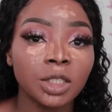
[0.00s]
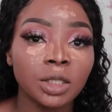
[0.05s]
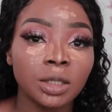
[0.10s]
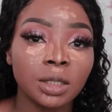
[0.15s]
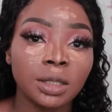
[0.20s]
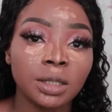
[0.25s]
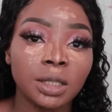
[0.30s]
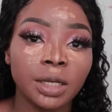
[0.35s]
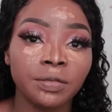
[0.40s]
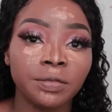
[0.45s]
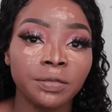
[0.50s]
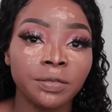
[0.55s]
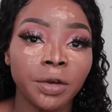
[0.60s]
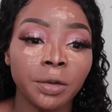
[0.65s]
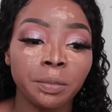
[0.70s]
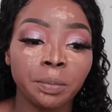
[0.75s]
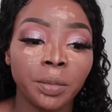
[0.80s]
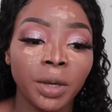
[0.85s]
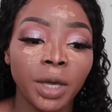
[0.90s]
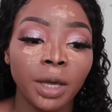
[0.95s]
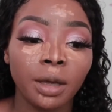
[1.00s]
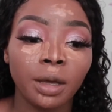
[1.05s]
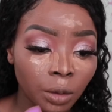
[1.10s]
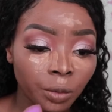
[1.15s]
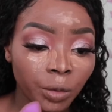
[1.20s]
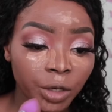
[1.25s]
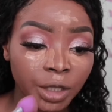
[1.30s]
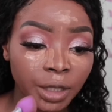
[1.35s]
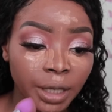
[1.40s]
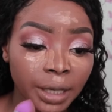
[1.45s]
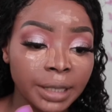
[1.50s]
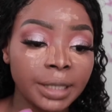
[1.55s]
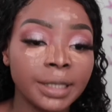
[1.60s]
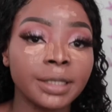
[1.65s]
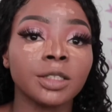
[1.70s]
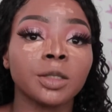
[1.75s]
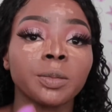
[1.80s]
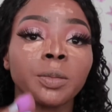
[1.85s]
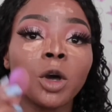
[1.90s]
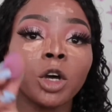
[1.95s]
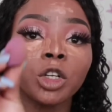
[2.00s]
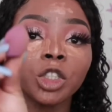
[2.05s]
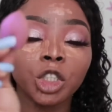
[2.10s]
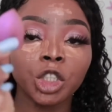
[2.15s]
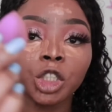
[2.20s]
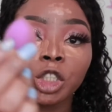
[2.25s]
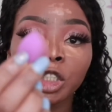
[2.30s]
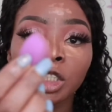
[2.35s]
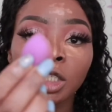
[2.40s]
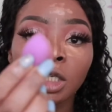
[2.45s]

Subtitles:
sit for a bit with Technique sponge.